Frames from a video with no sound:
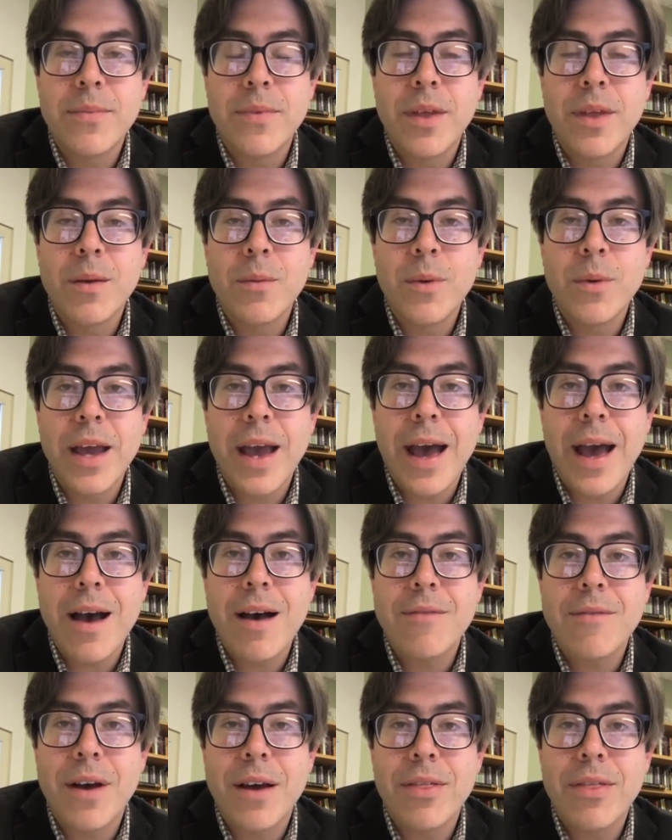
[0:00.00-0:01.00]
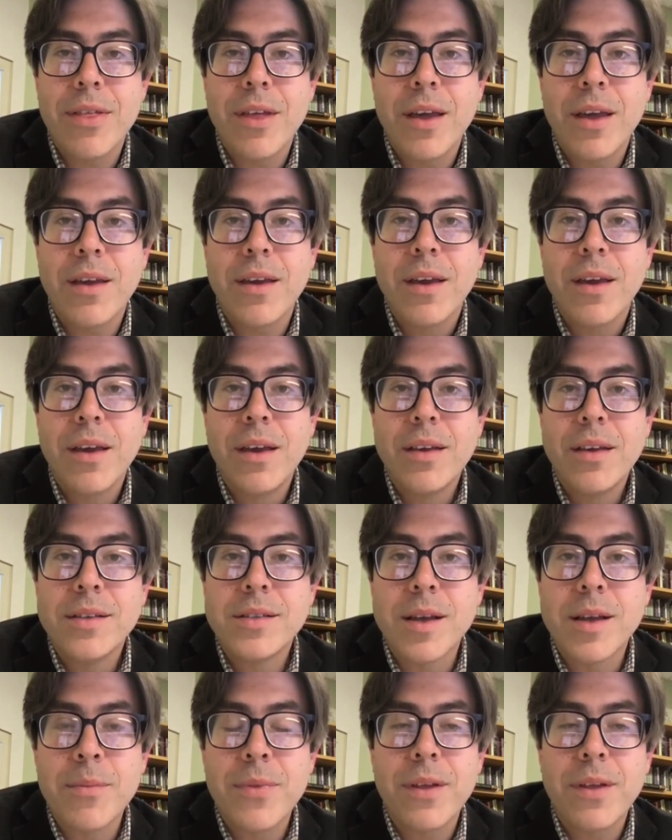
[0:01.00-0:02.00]
then we have, I think,
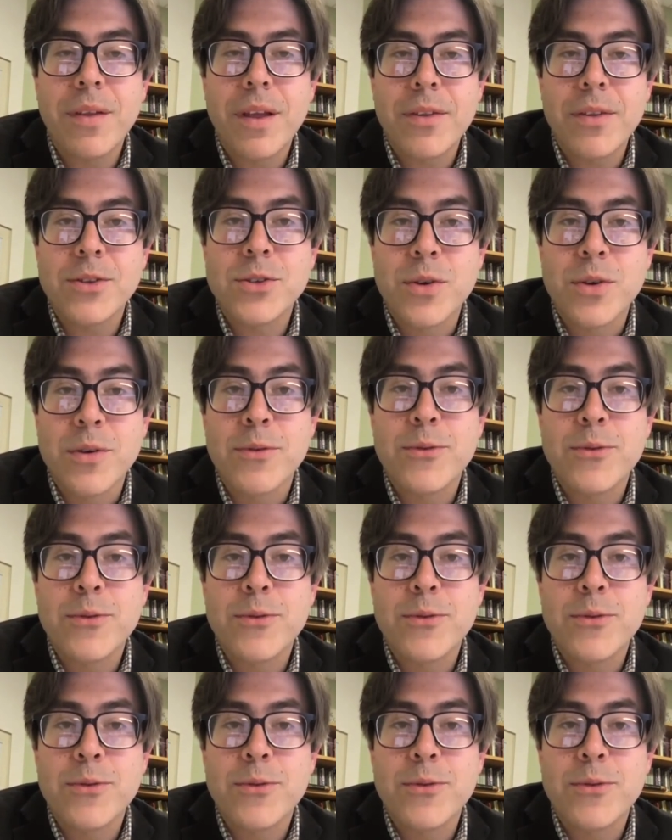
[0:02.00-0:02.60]
something like the sort of